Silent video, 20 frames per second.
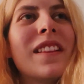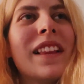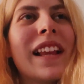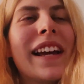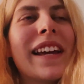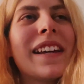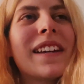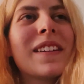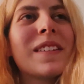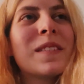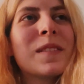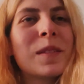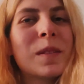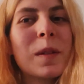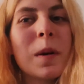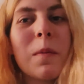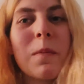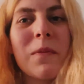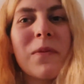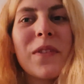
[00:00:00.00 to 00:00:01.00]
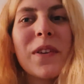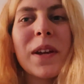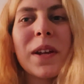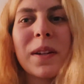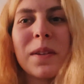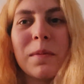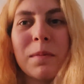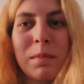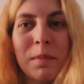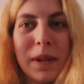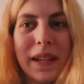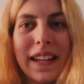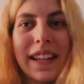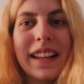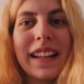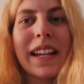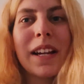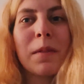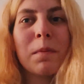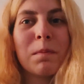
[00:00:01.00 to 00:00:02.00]
like, something being,
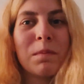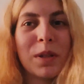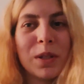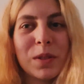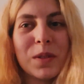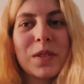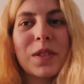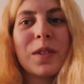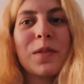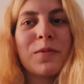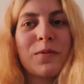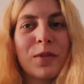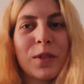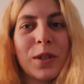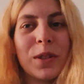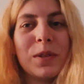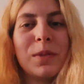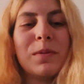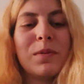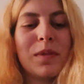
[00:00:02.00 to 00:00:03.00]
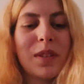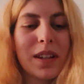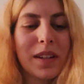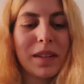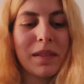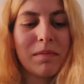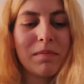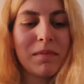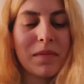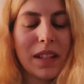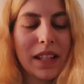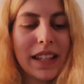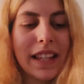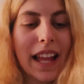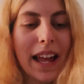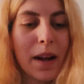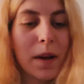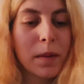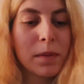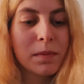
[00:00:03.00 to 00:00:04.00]
like, posted through the
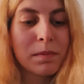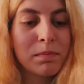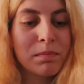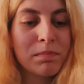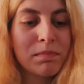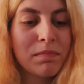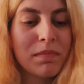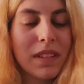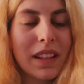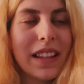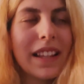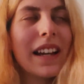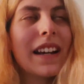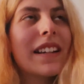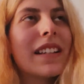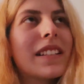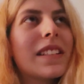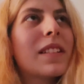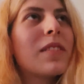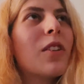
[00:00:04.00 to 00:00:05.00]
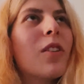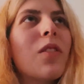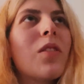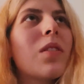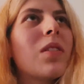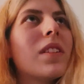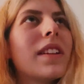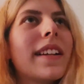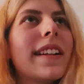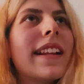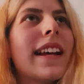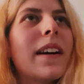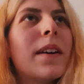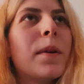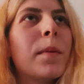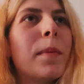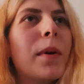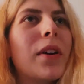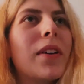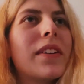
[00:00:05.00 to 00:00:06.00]
letter... Le it's not called a
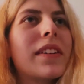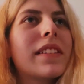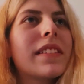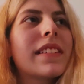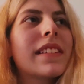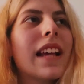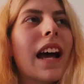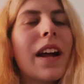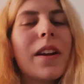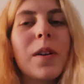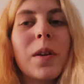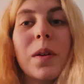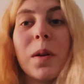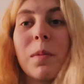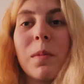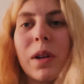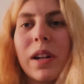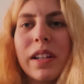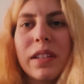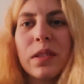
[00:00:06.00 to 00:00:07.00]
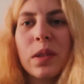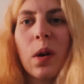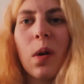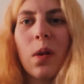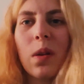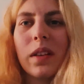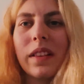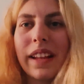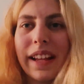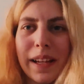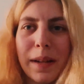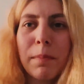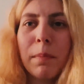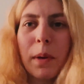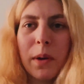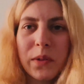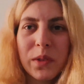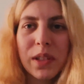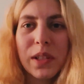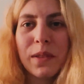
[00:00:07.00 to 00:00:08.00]
letterbox. I don't know what it's called. Like,
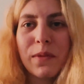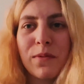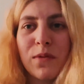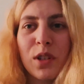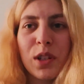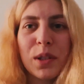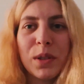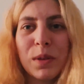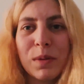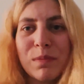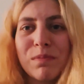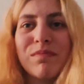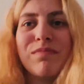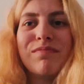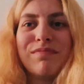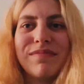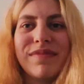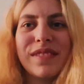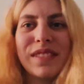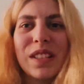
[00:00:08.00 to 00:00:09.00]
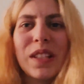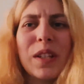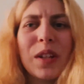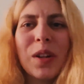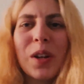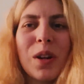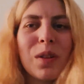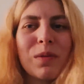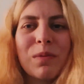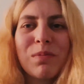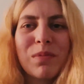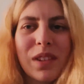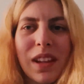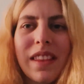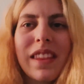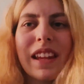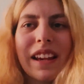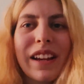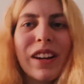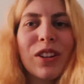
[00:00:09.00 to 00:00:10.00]
posted through, you know, the
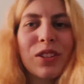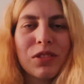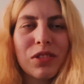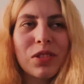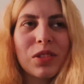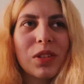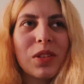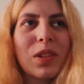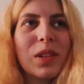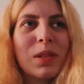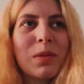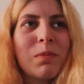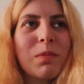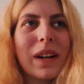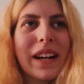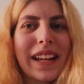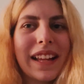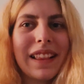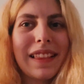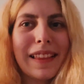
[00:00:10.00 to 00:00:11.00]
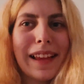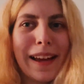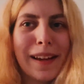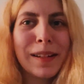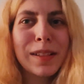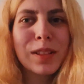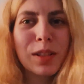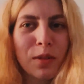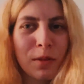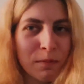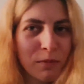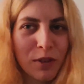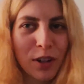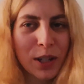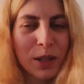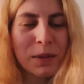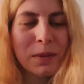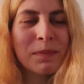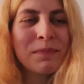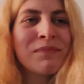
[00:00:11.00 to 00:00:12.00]
thing on the door where letters come
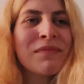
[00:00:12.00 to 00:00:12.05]
through.